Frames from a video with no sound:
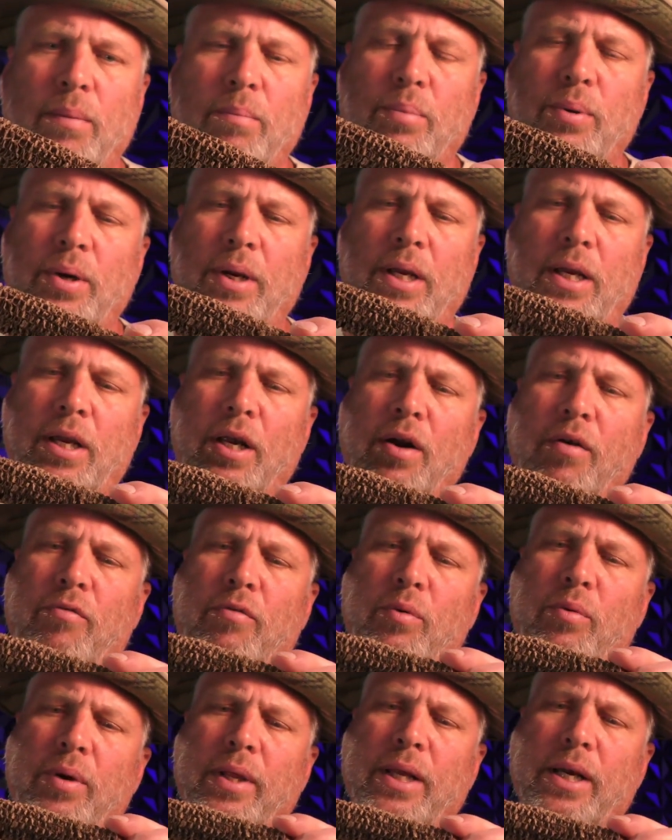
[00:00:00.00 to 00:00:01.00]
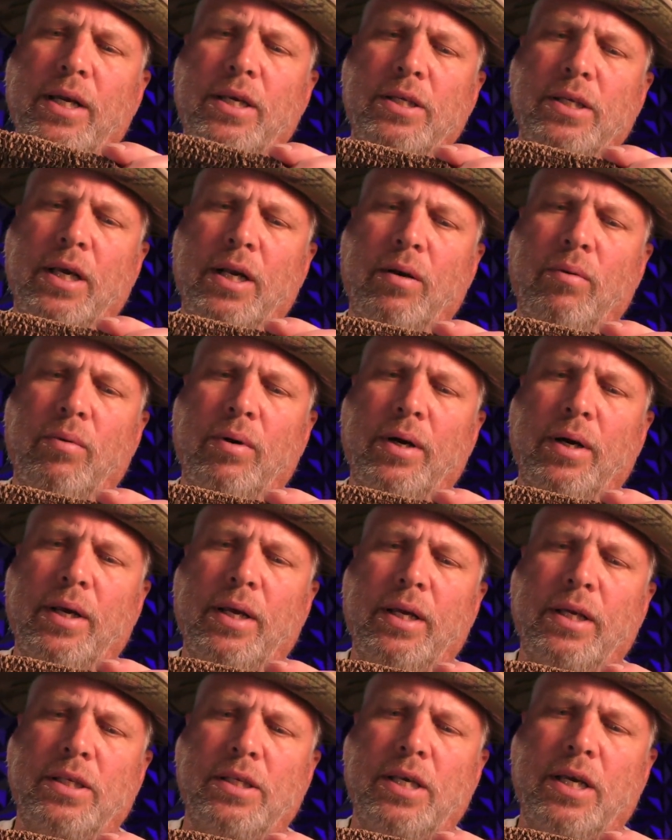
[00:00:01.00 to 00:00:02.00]
I'm pretty careful with it because I don't want,
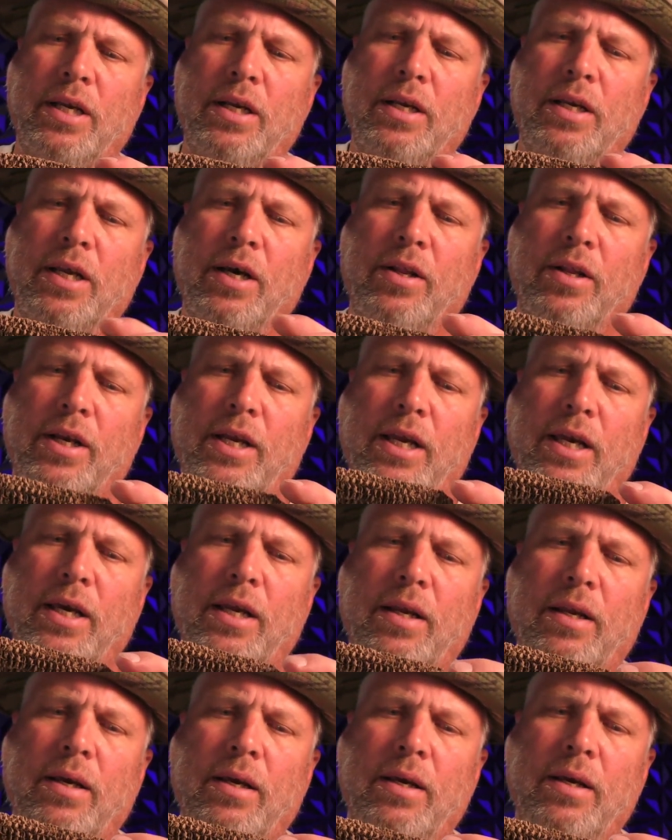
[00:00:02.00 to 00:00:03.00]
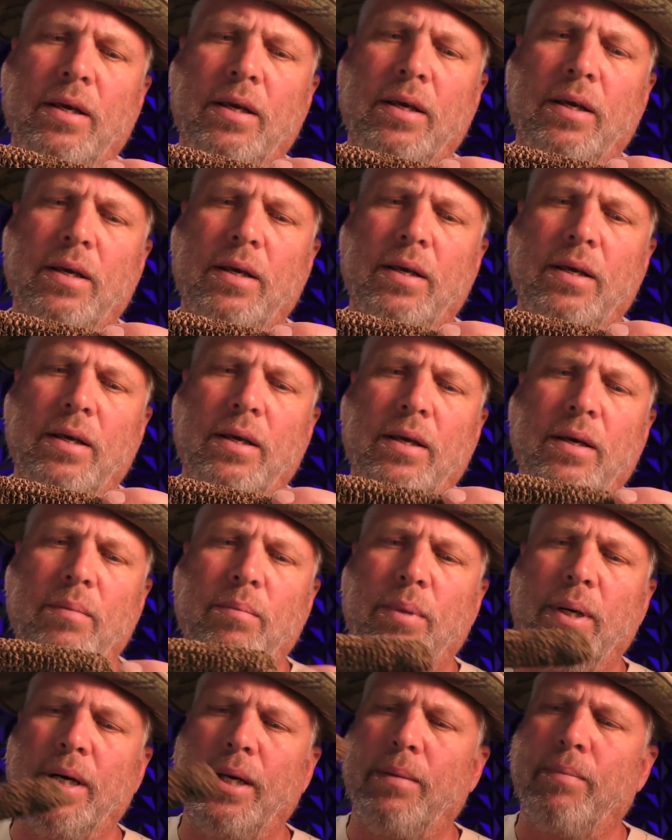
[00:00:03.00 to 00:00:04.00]
it's kind of delicate.
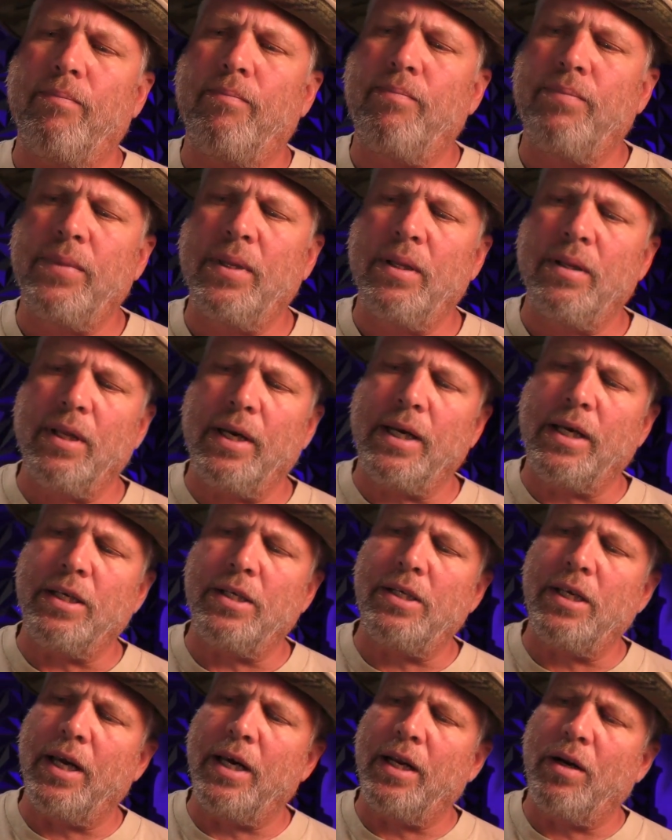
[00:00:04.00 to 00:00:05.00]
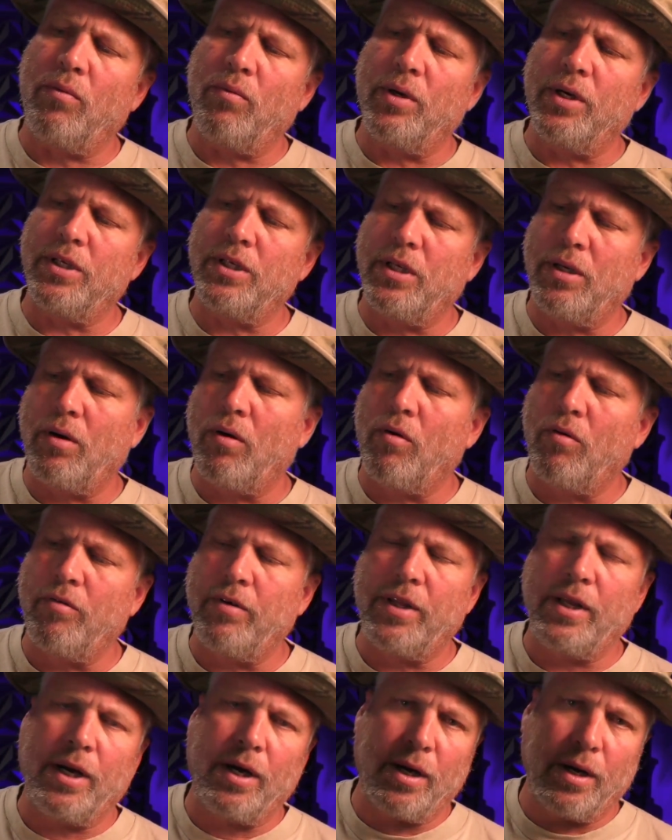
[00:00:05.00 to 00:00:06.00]
But like I said, it wasn't over
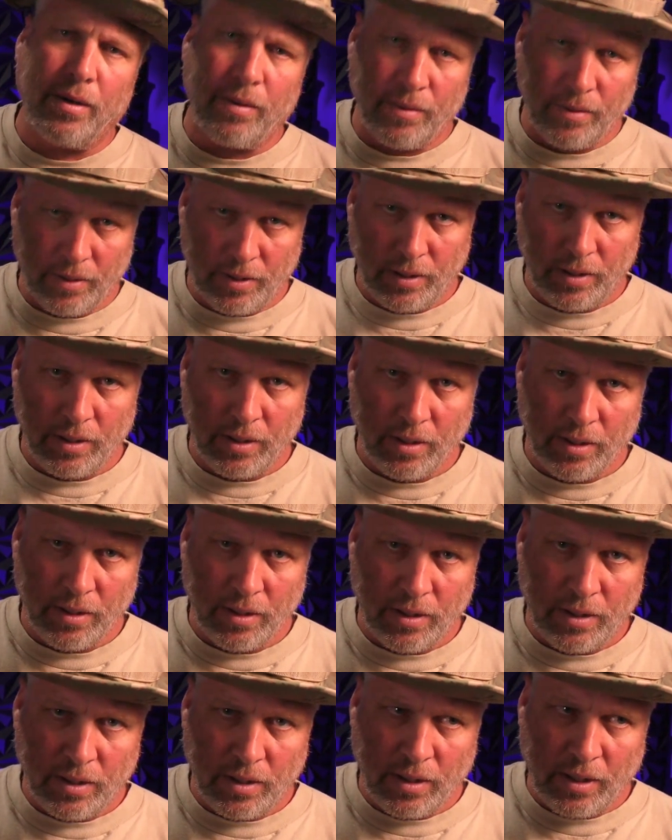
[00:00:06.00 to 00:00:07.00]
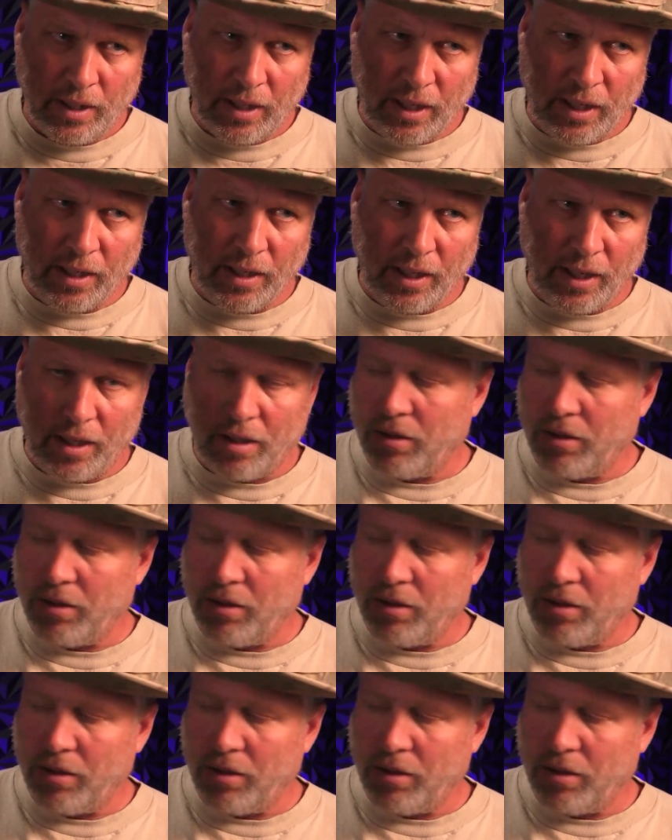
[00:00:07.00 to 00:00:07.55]
there in a